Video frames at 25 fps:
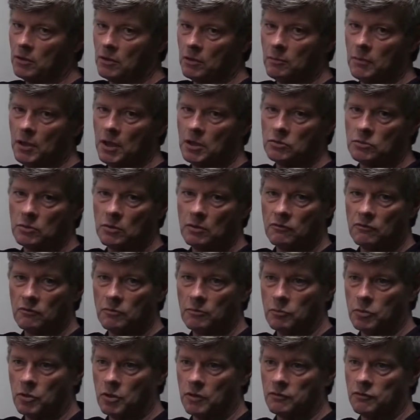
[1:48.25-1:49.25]
You're measuring
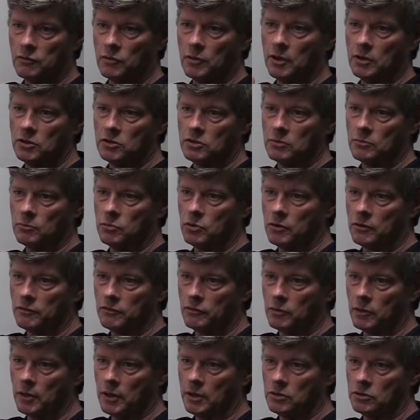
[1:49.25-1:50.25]
from perforation to
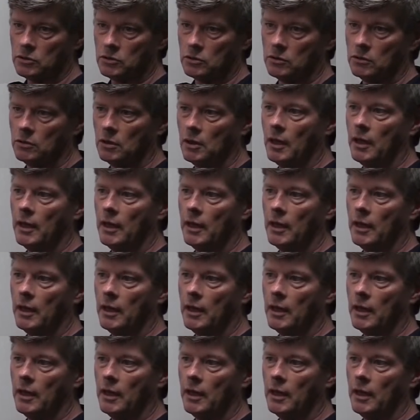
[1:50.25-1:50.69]
perforation,